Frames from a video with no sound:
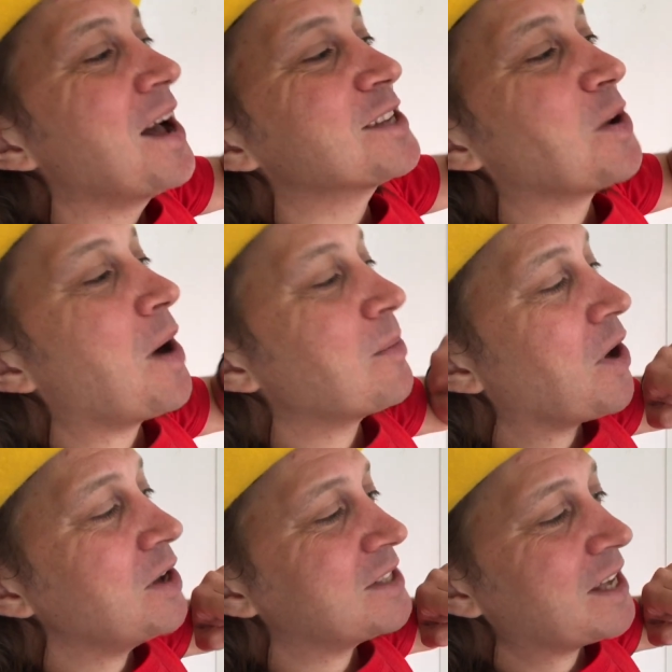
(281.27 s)
So I'm
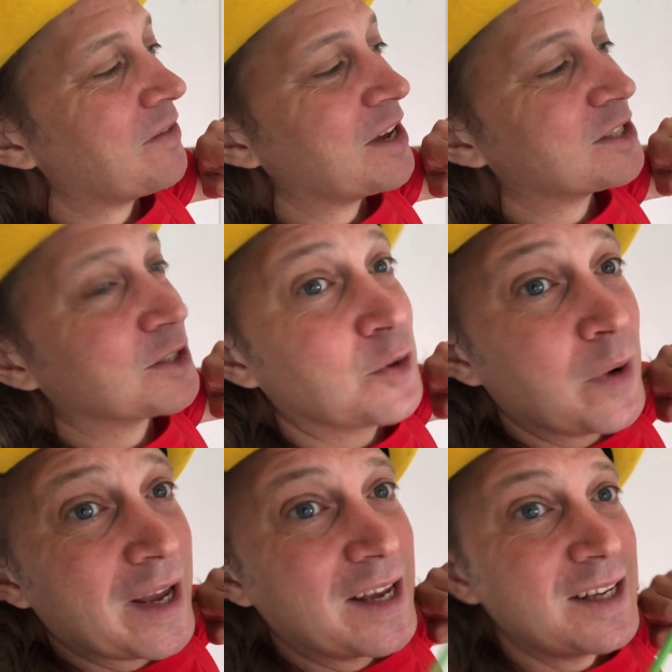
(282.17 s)
going to give it a
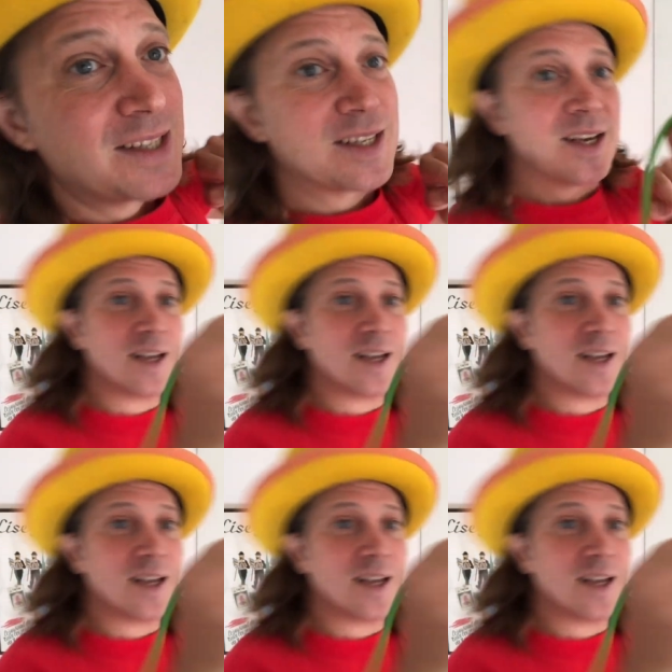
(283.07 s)
squeeze,